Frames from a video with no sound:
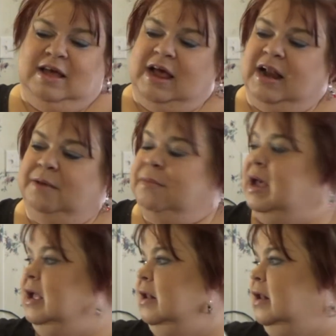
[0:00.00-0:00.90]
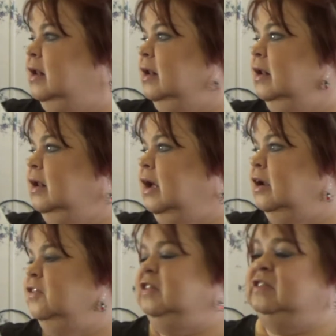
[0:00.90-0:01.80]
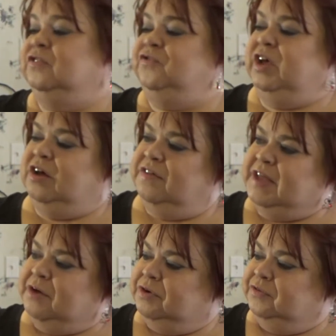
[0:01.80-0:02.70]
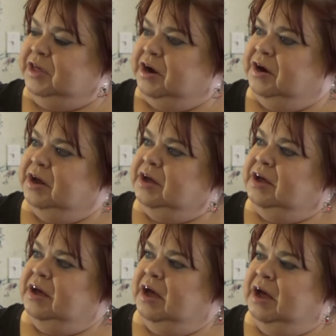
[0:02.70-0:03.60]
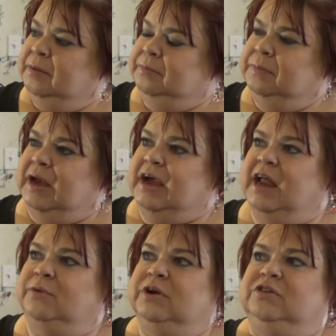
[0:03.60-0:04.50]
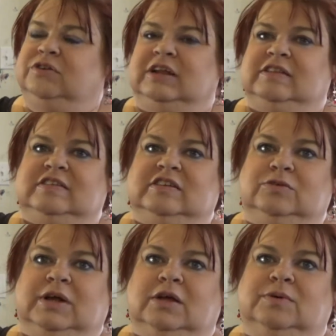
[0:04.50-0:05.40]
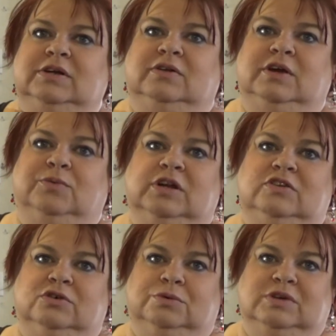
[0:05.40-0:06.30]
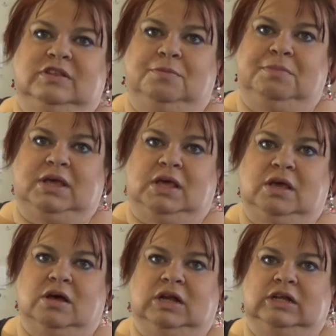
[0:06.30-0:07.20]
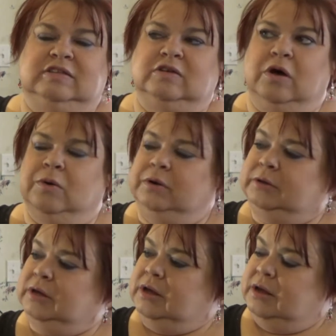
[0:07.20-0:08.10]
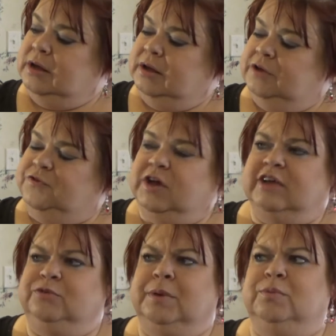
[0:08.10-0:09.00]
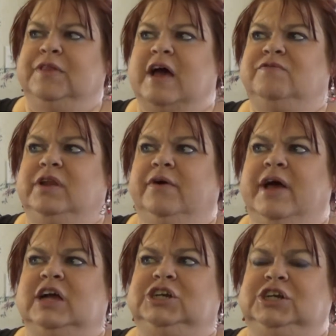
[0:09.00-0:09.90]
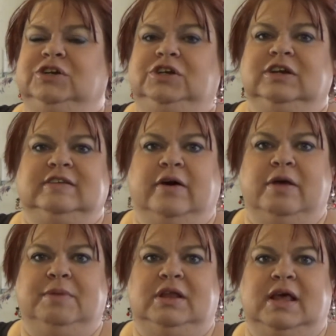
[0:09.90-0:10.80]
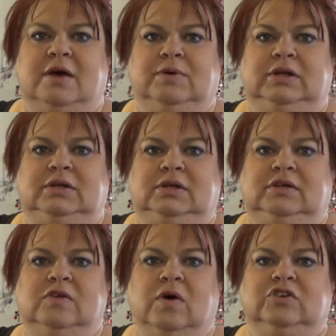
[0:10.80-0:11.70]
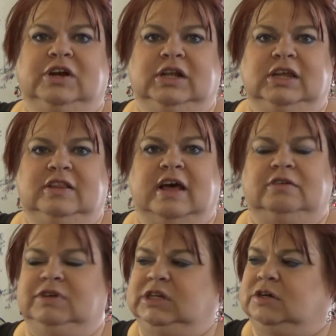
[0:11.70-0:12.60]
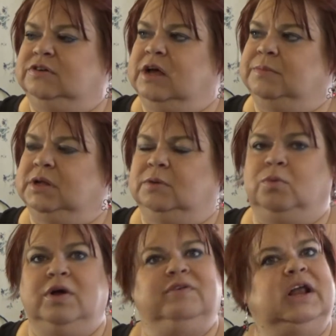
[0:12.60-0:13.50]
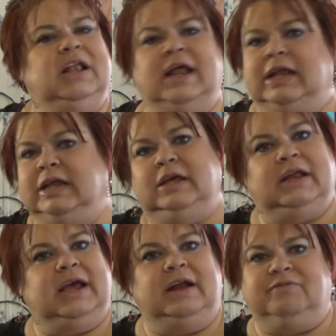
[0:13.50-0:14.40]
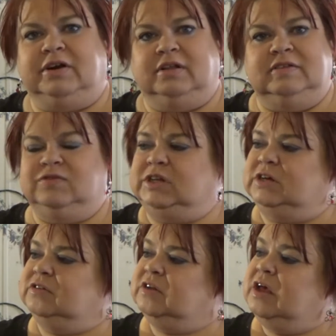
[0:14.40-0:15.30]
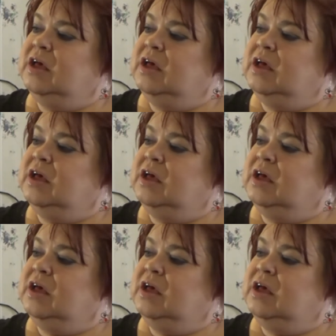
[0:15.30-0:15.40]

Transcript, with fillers: And I might, I don't think this will fit on that one over there. Um, I kind of want to do like the Cinderella one, only I want to do it with Mickey on it. So if you guys remember that video, I actually showed you guys how I made that one. So I'll try to link that video down below. Boy, I've got a lot of Lincoln. I got to find all these videos.